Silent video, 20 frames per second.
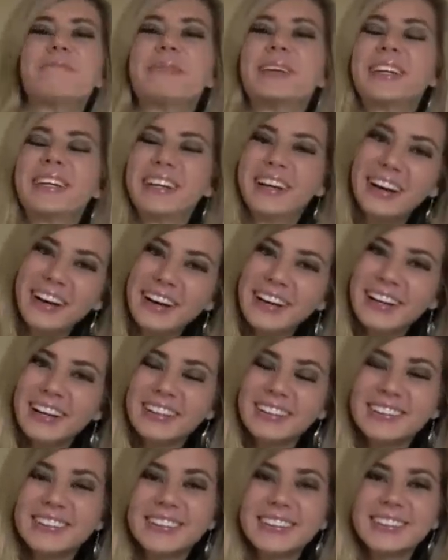
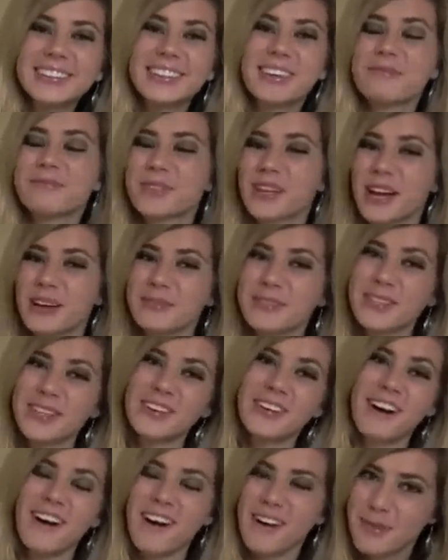because sometimes the
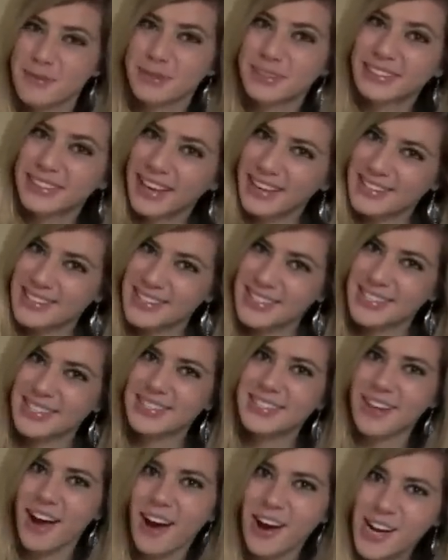car would get
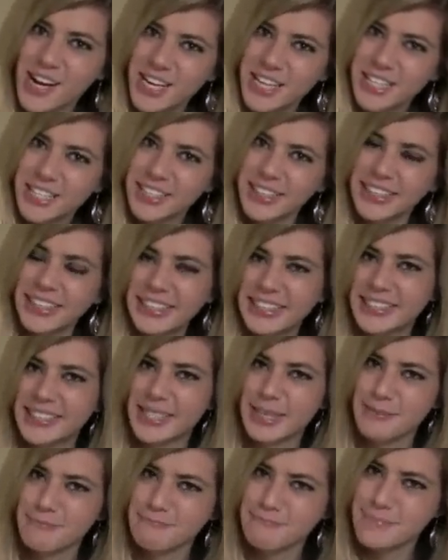stuck in
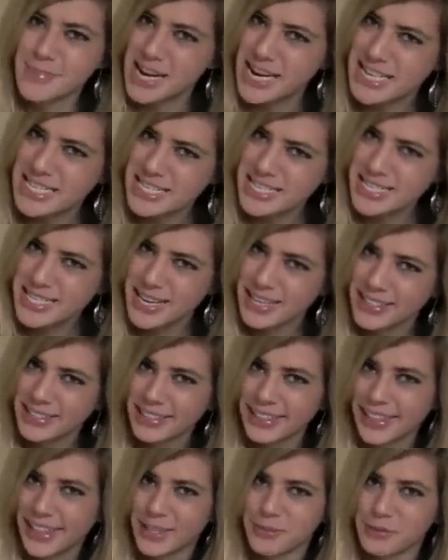the mud
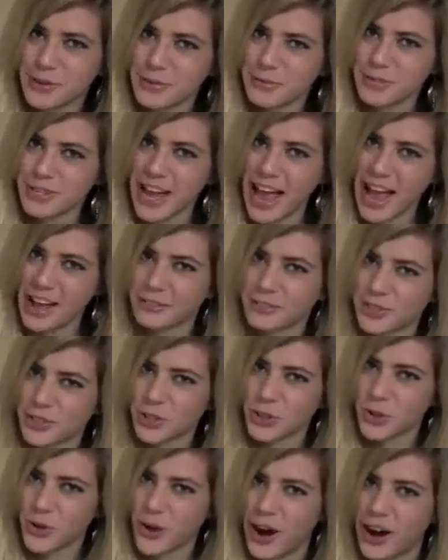and we would have
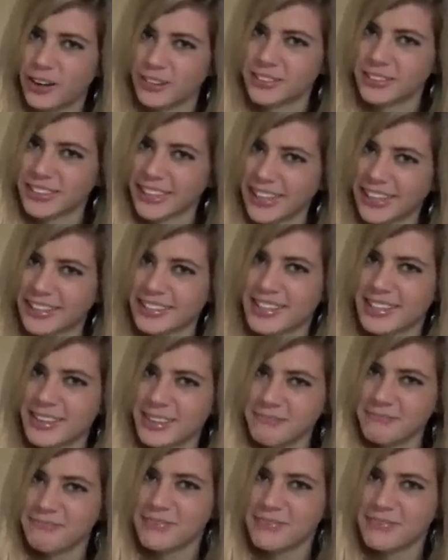to go out and